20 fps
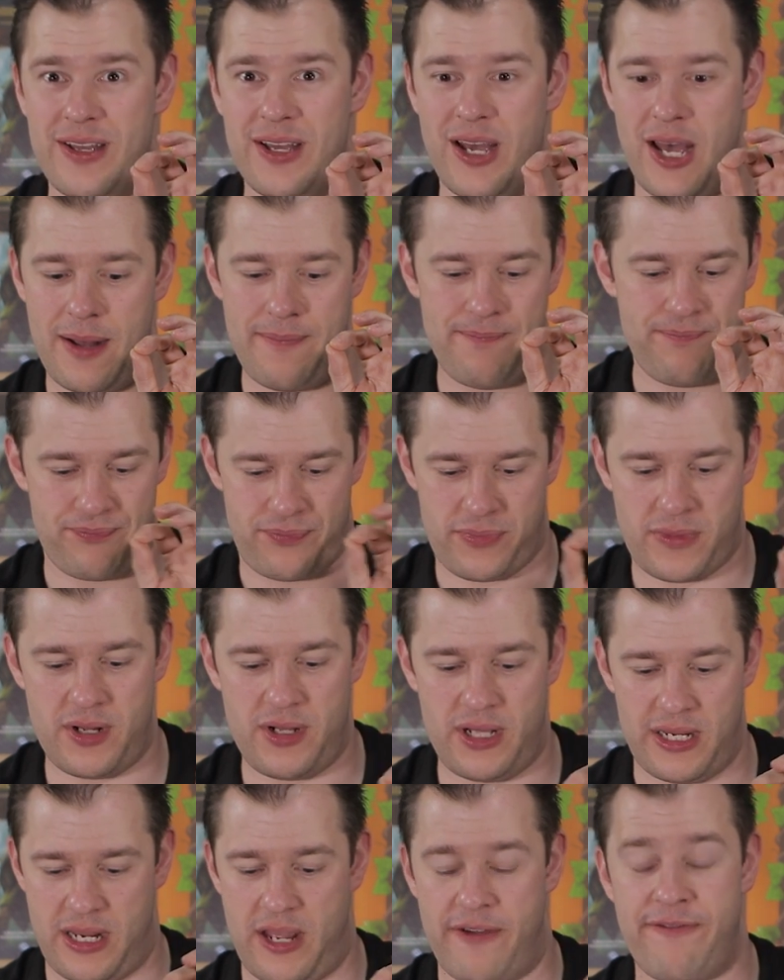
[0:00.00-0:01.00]

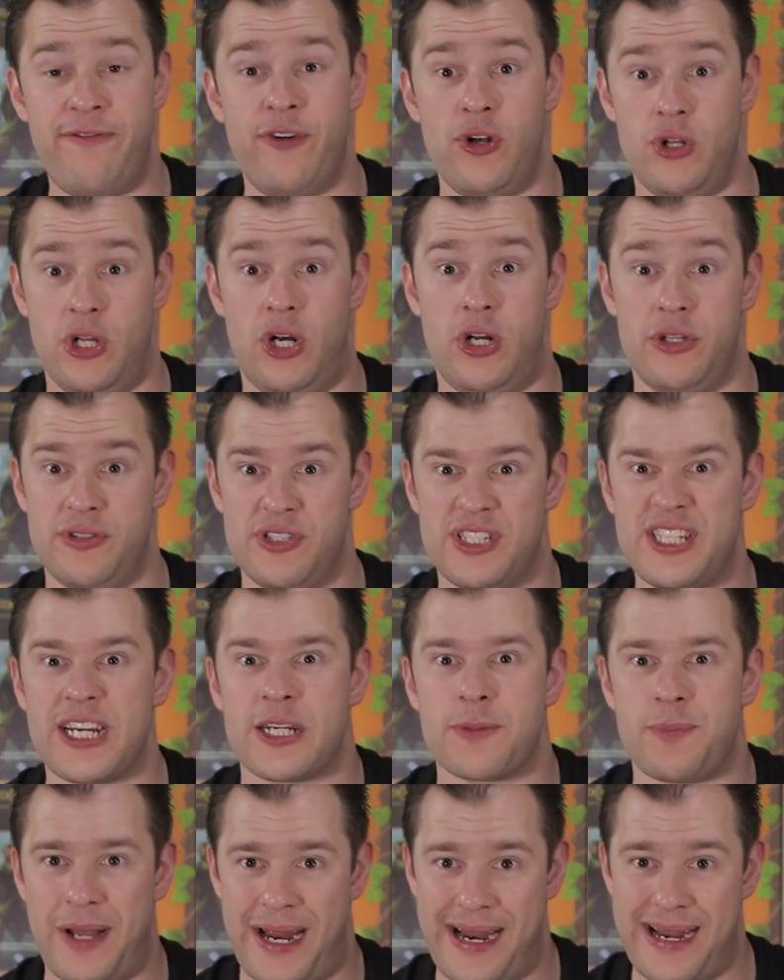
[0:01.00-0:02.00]
like a full-on
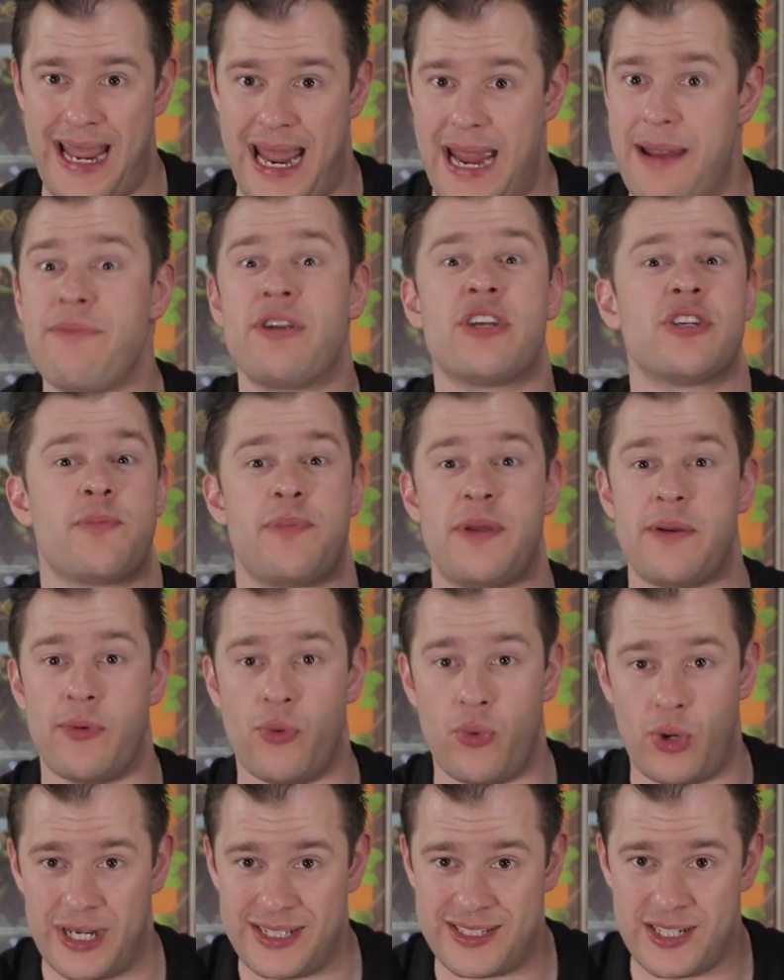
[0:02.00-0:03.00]
6-player game because
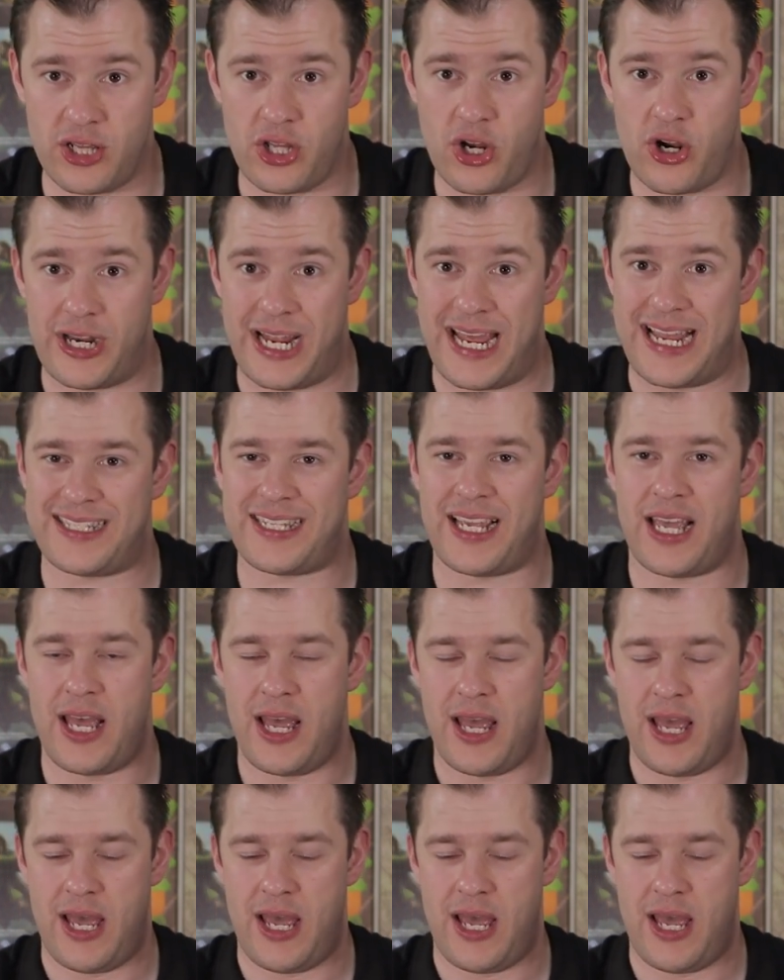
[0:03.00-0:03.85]
people wanted to learn it.